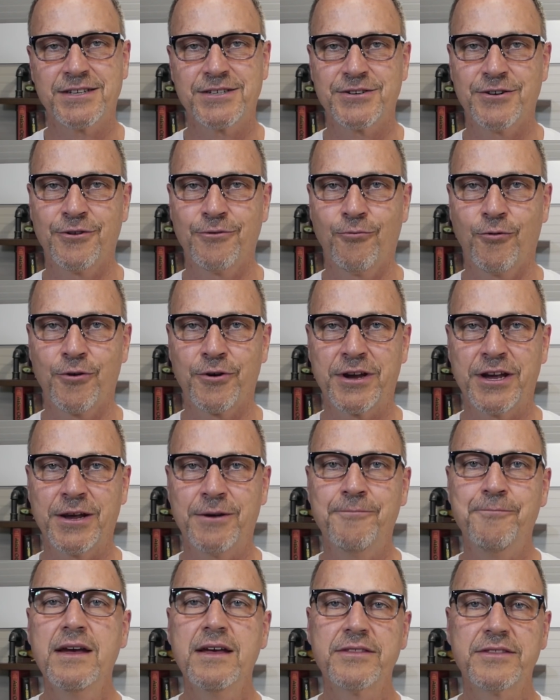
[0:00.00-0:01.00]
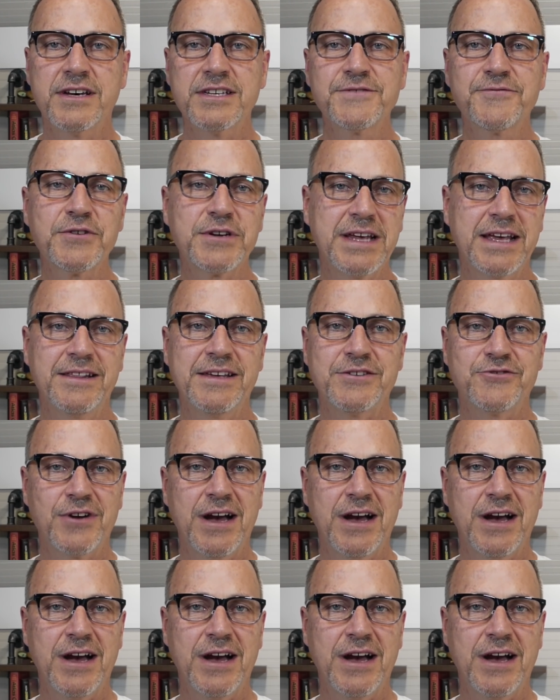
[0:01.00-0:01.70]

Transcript: to start working. Thus, for daily